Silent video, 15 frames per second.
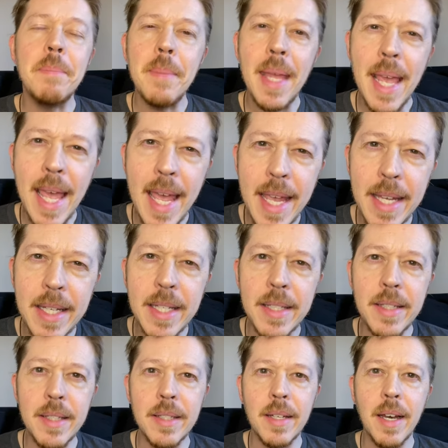
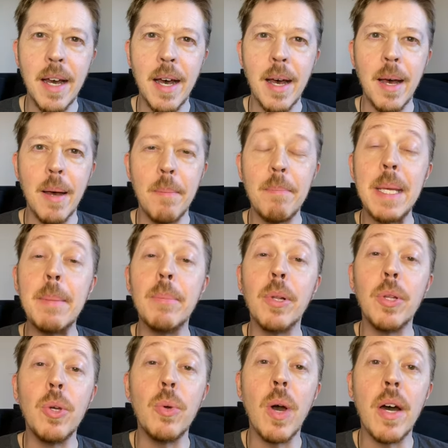hated people
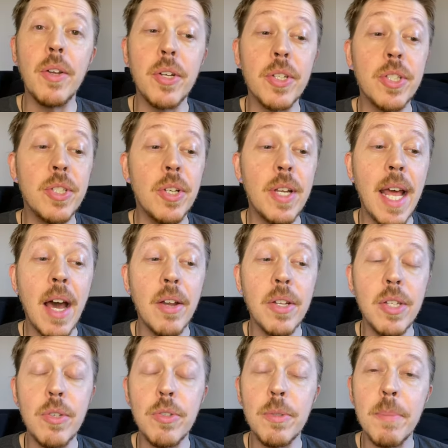who understood how to
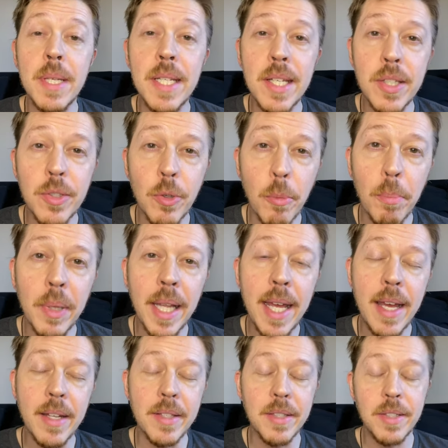use medicinal
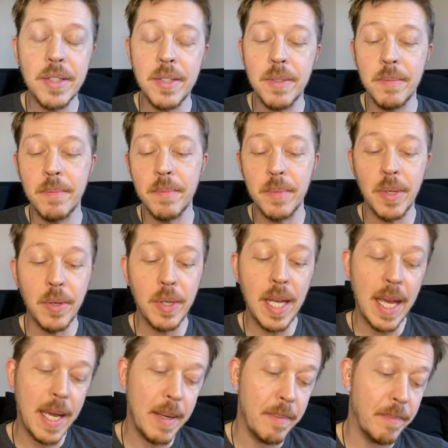plants,
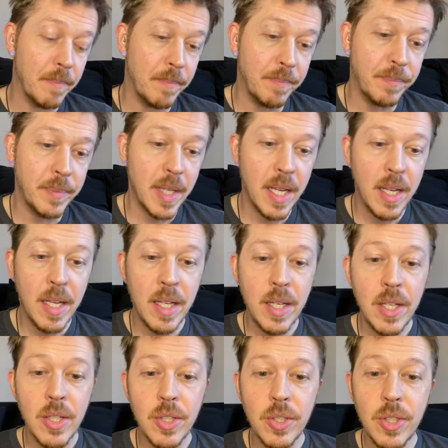okay?
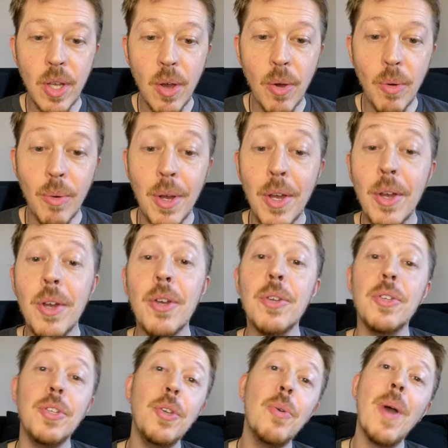So
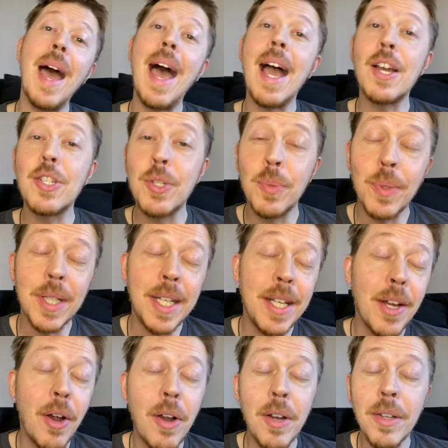you actually
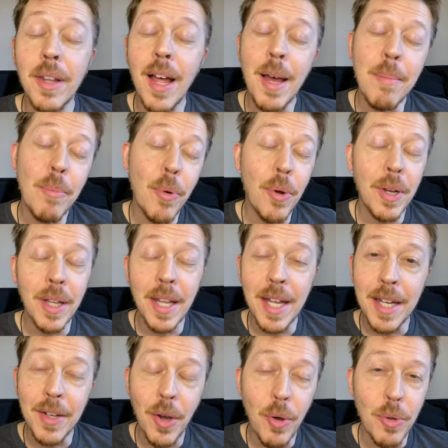are a lot more
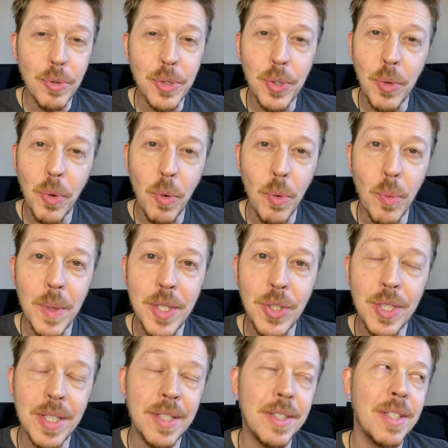like old school
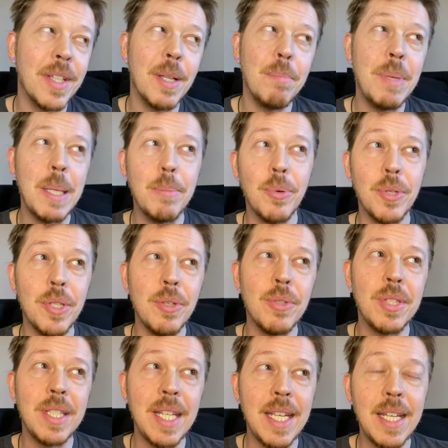witches than the people you
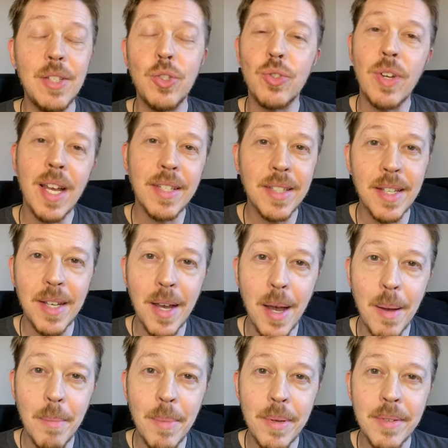see dressing
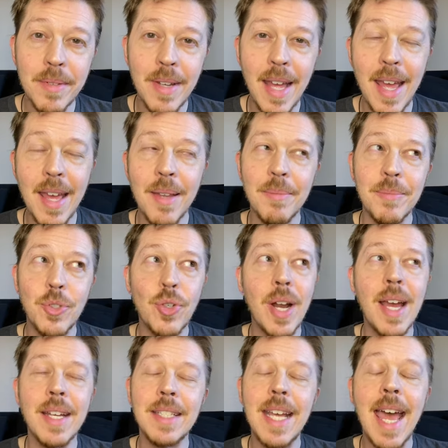up and
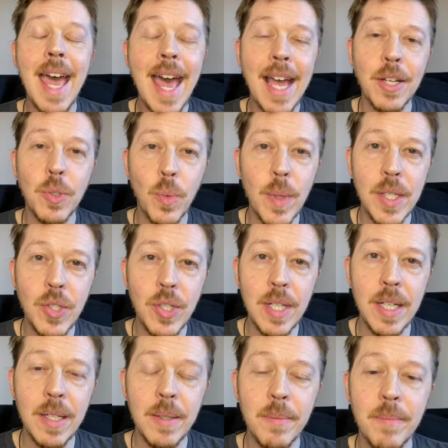trying to act
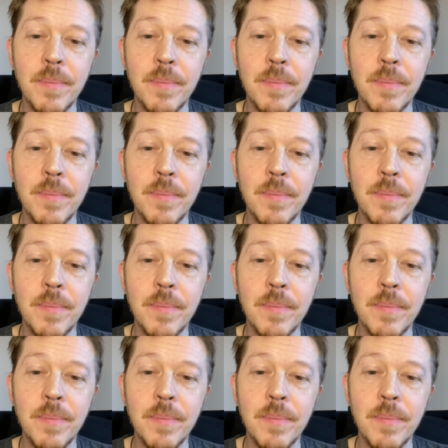witchy.